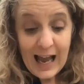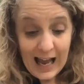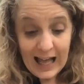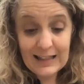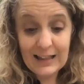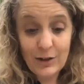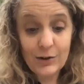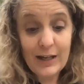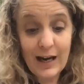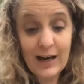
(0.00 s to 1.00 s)

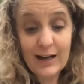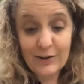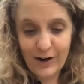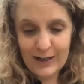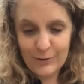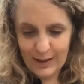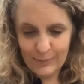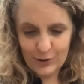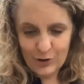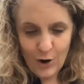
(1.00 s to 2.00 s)
Hallelujah, cried
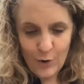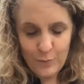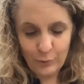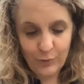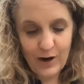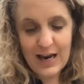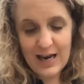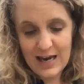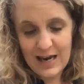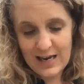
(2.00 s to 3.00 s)
Grandpa Joe.
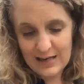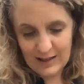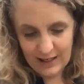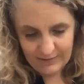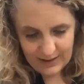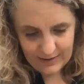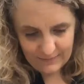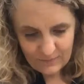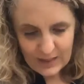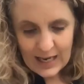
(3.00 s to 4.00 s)
Praise heaven.
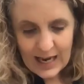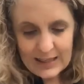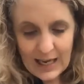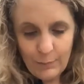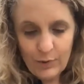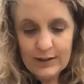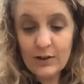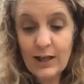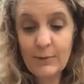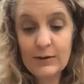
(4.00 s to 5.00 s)
At that point, there
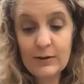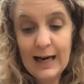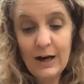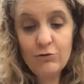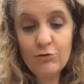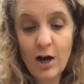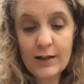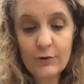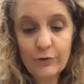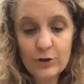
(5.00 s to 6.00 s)
came a loud knock
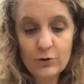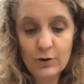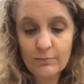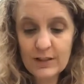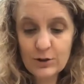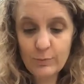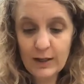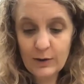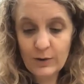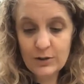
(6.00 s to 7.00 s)
at the front door. Mr.
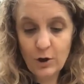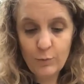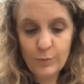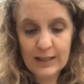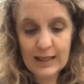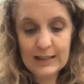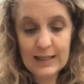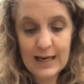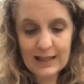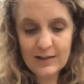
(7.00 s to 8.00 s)
Bucket went to open it, and the
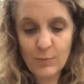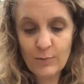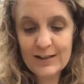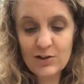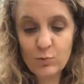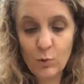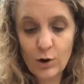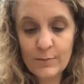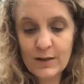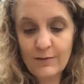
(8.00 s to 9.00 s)
next moment,
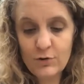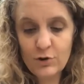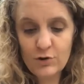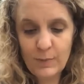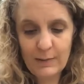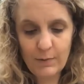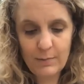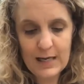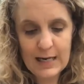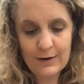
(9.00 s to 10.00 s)
swarms of
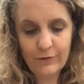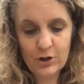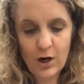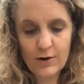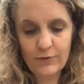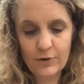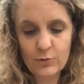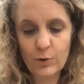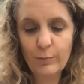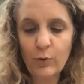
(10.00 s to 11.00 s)
newspapermen and photographers
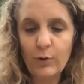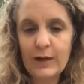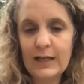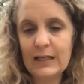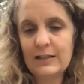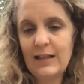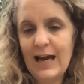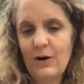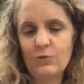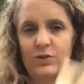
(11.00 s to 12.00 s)
were pouring into the
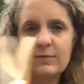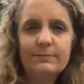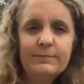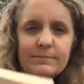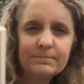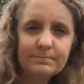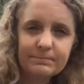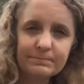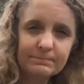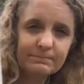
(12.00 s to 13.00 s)
house.
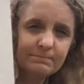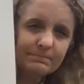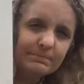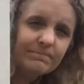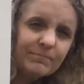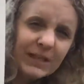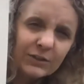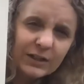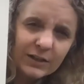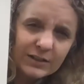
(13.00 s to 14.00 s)
Here
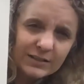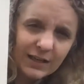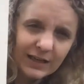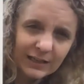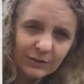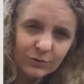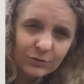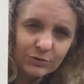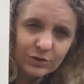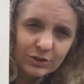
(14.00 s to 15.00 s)
they are deciding
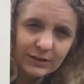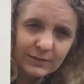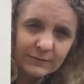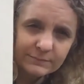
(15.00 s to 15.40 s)
who should